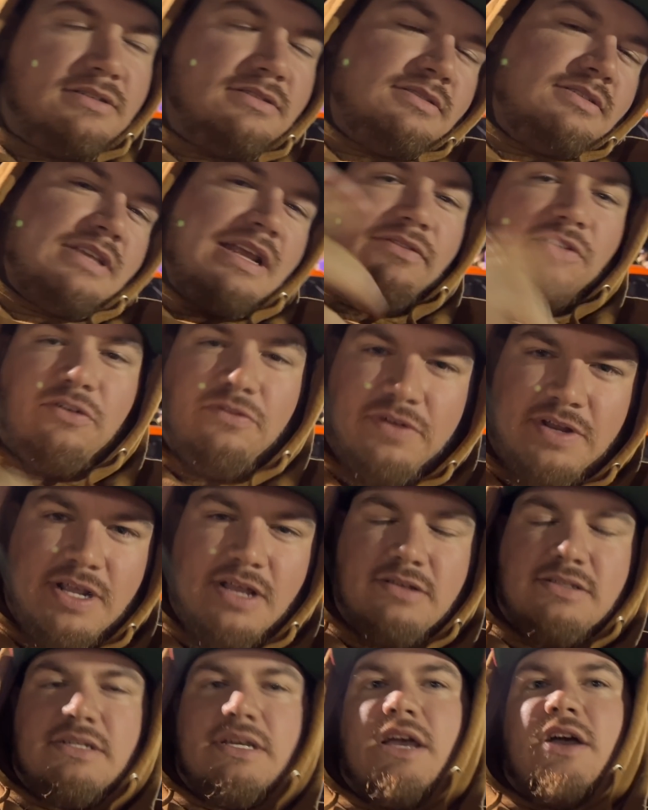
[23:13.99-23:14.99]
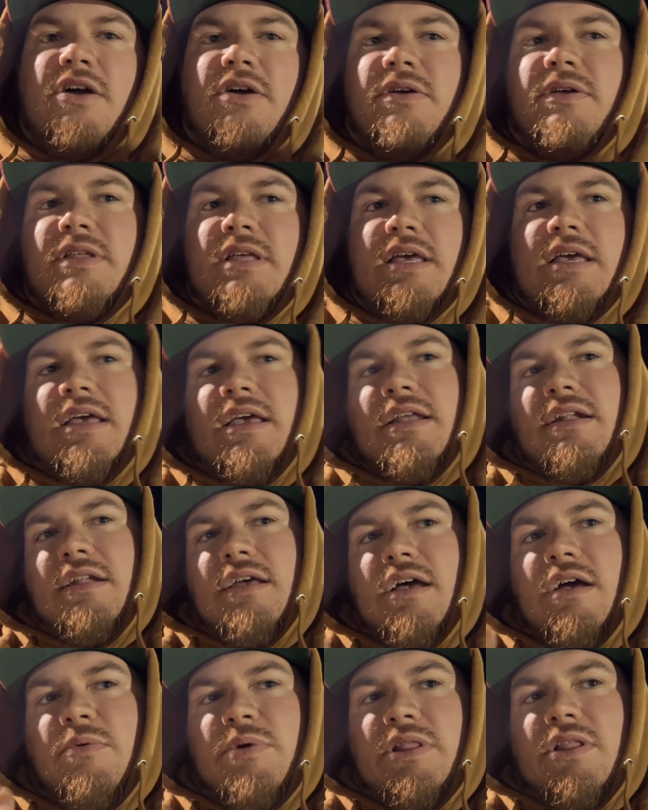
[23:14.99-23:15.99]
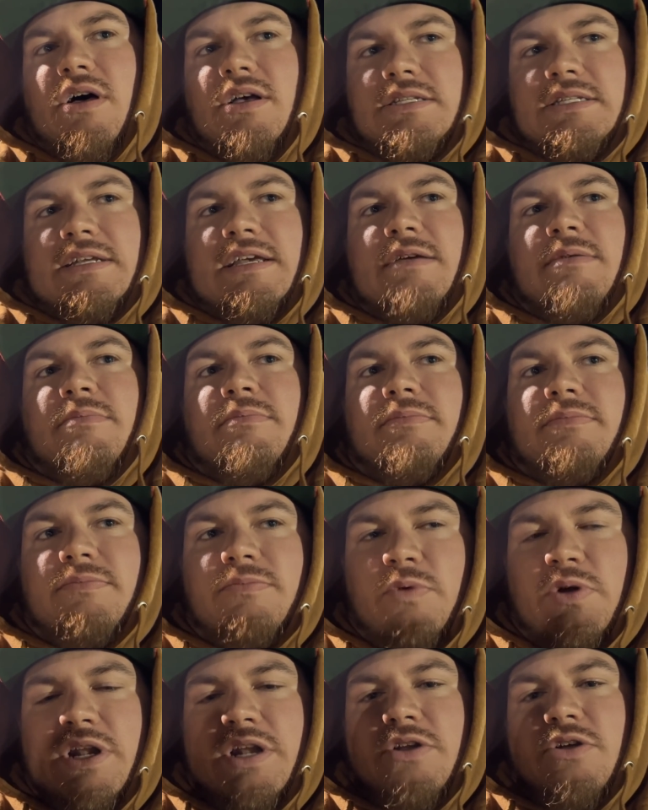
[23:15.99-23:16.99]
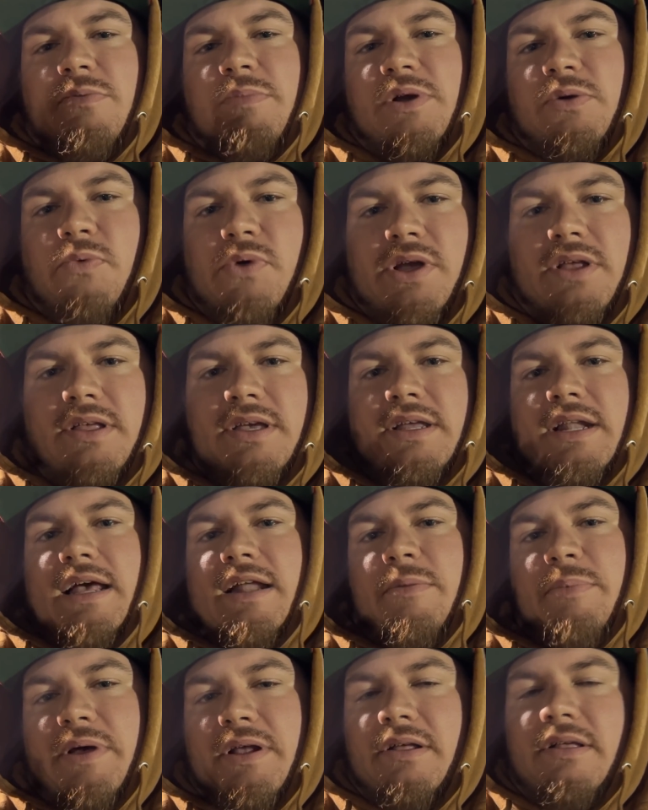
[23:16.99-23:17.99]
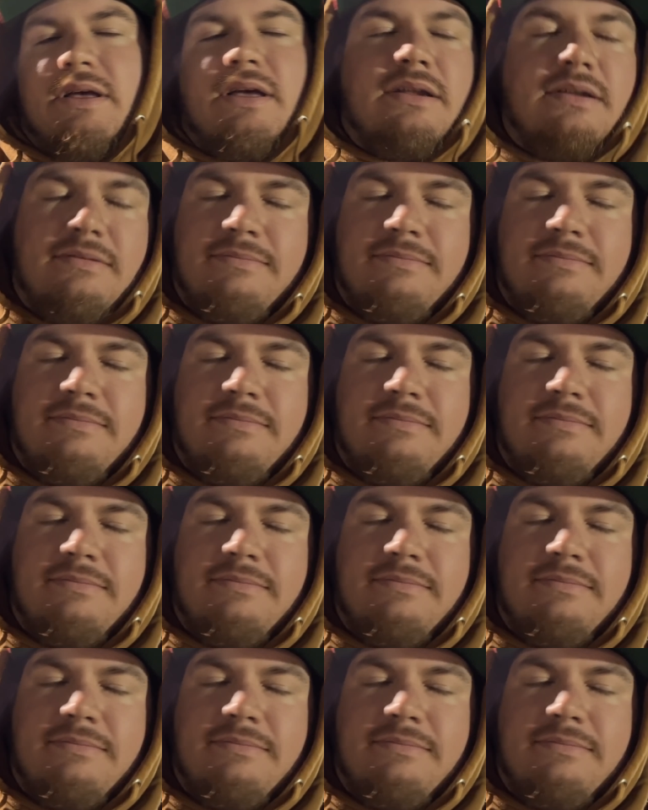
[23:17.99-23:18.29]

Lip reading: several videos ago, and we lost to him, went into a big wheelie and pedaled it.